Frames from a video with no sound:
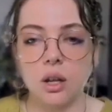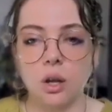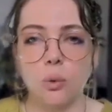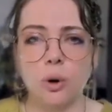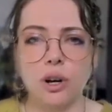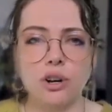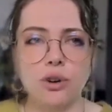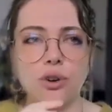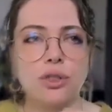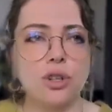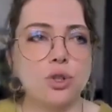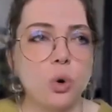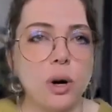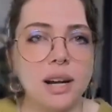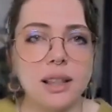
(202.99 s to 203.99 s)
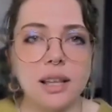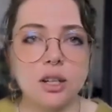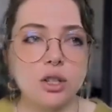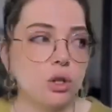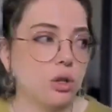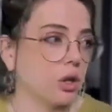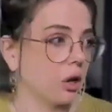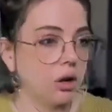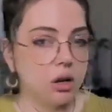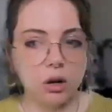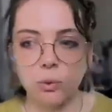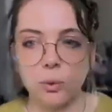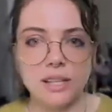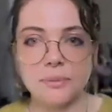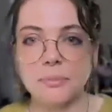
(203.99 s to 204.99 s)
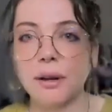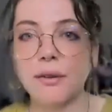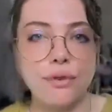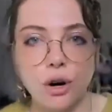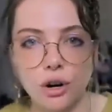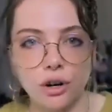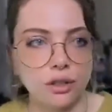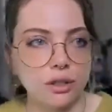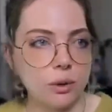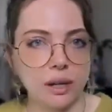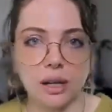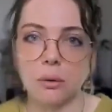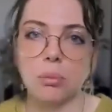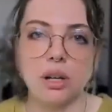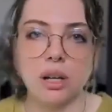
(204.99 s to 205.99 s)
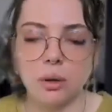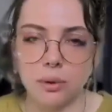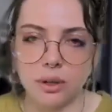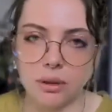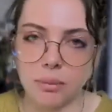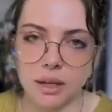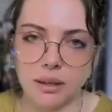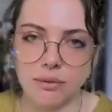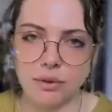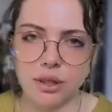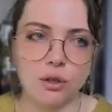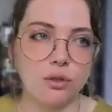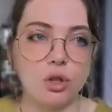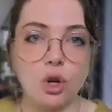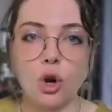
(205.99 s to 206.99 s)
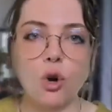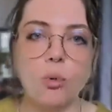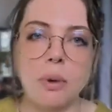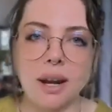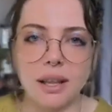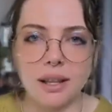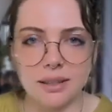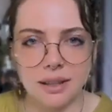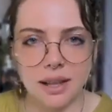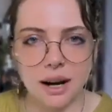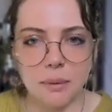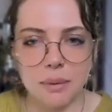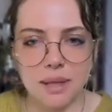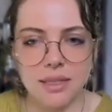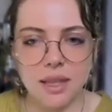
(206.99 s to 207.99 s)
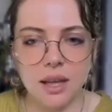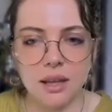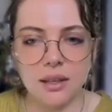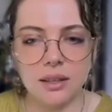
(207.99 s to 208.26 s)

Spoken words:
When you're on the toilet, do you go, oh, where's my phone so I can bring it with me for the 2 minutes that I'm in there?